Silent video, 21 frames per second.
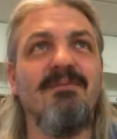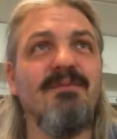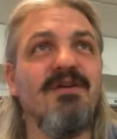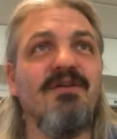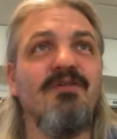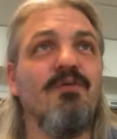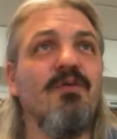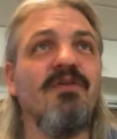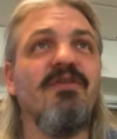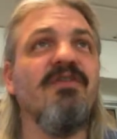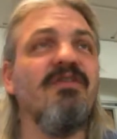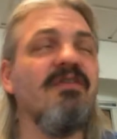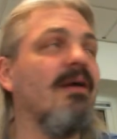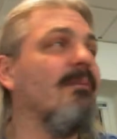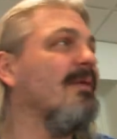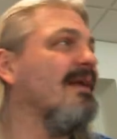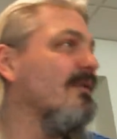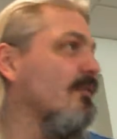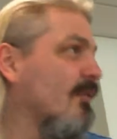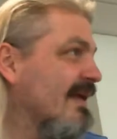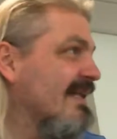because it wasn't
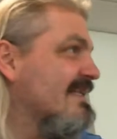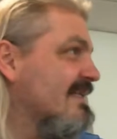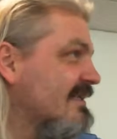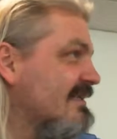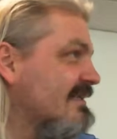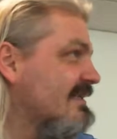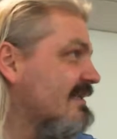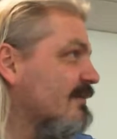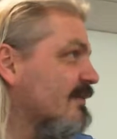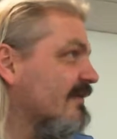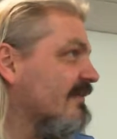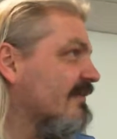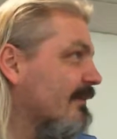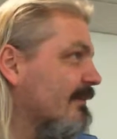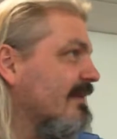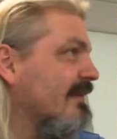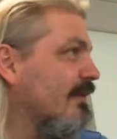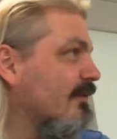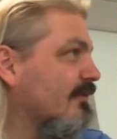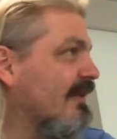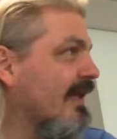something we did; it was
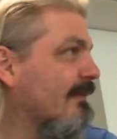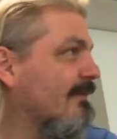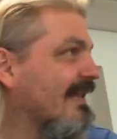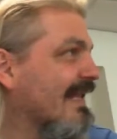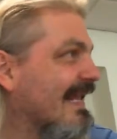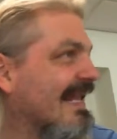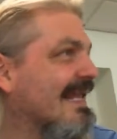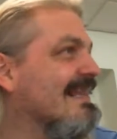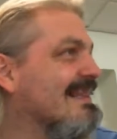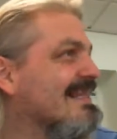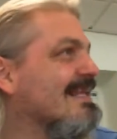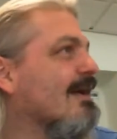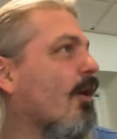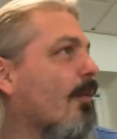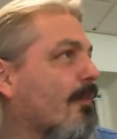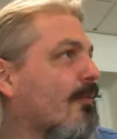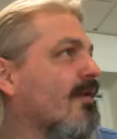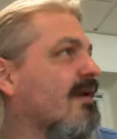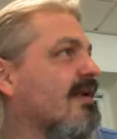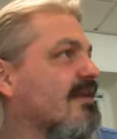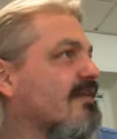something that was happening in the
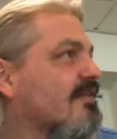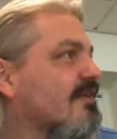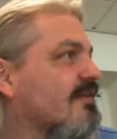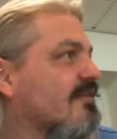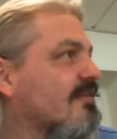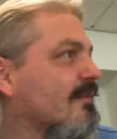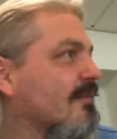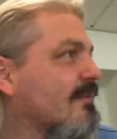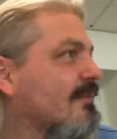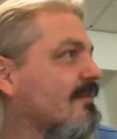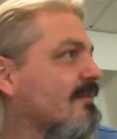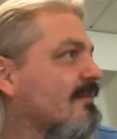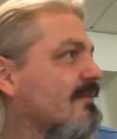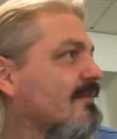operating system